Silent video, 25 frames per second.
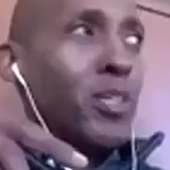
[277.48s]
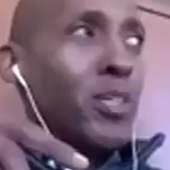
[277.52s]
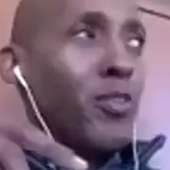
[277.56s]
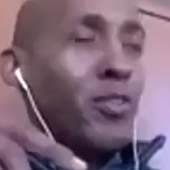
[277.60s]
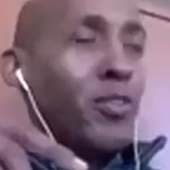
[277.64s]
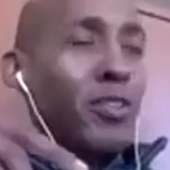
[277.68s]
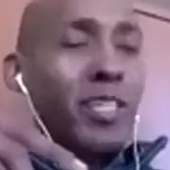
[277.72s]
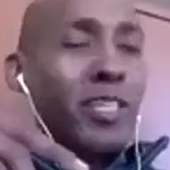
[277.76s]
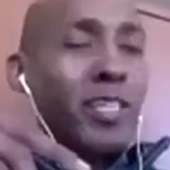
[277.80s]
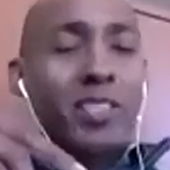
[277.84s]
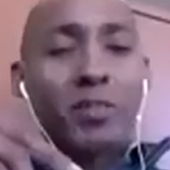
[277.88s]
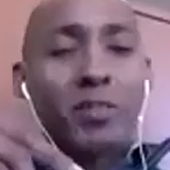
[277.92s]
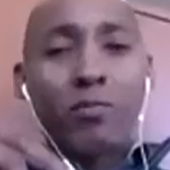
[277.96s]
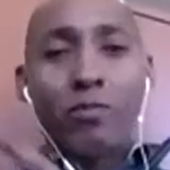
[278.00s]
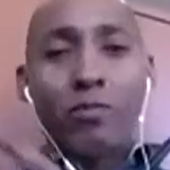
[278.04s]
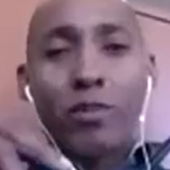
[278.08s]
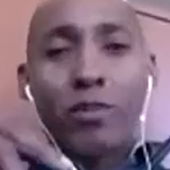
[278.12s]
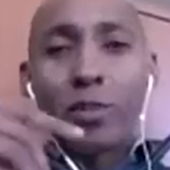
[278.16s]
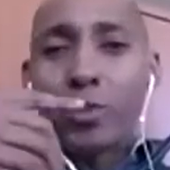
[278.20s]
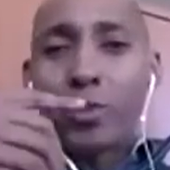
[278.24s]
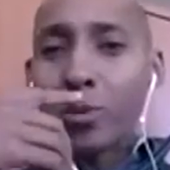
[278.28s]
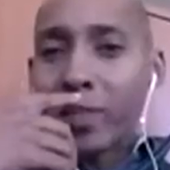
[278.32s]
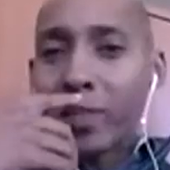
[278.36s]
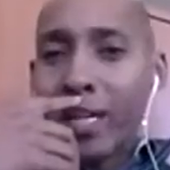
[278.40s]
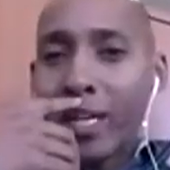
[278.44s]
because I had some friends
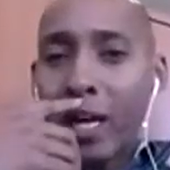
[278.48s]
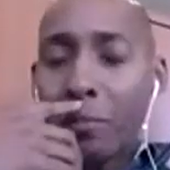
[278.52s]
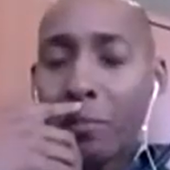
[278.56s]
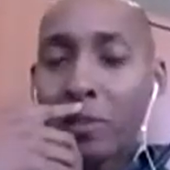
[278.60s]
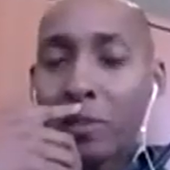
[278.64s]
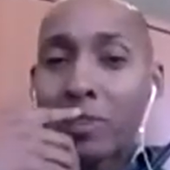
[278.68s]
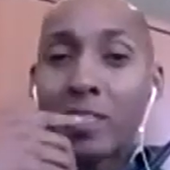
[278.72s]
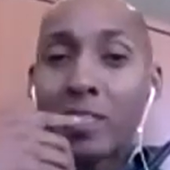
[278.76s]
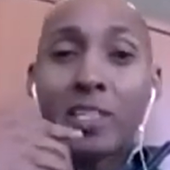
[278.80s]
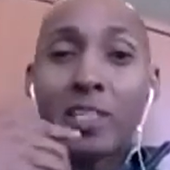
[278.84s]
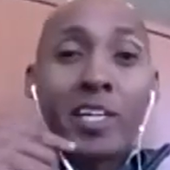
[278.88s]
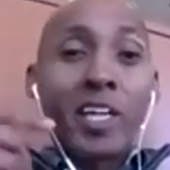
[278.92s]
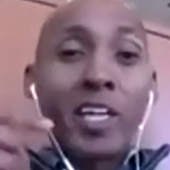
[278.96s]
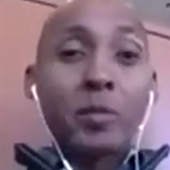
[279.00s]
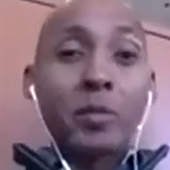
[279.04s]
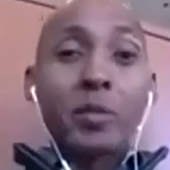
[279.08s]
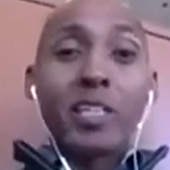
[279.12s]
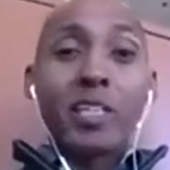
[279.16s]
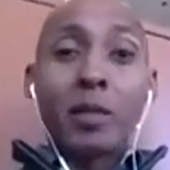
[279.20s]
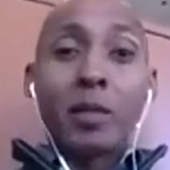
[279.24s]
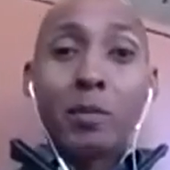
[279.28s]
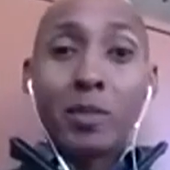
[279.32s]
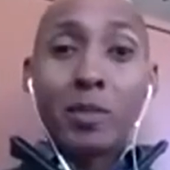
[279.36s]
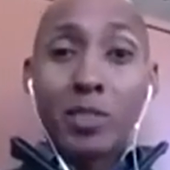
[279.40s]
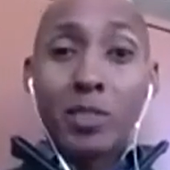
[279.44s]
who were comics, and they challenged me to
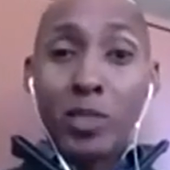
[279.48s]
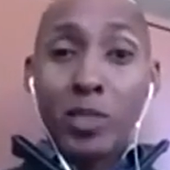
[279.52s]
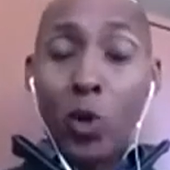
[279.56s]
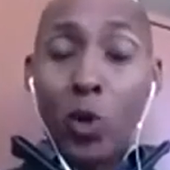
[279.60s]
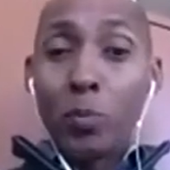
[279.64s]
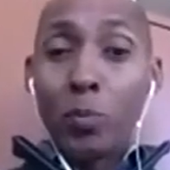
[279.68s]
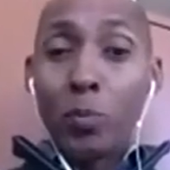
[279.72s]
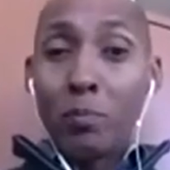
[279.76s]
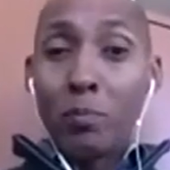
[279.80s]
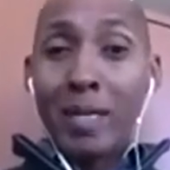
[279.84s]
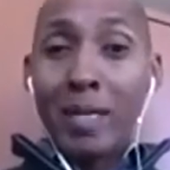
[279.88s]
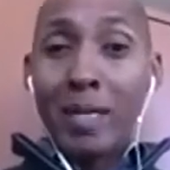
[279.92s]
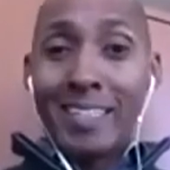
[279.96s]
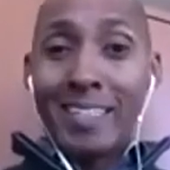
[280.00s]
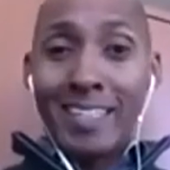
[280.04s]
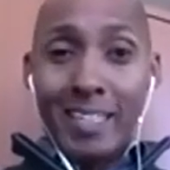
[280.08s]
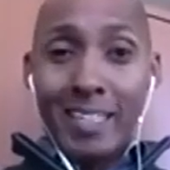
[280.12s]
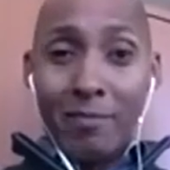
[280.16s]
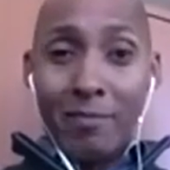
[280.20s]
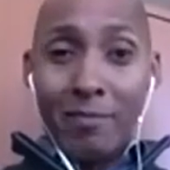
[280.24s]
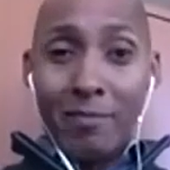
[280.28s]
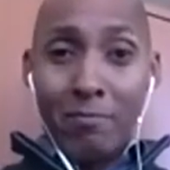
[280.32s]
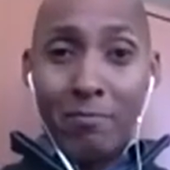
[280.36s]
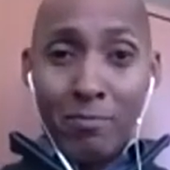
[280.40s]
come on to the open mic night.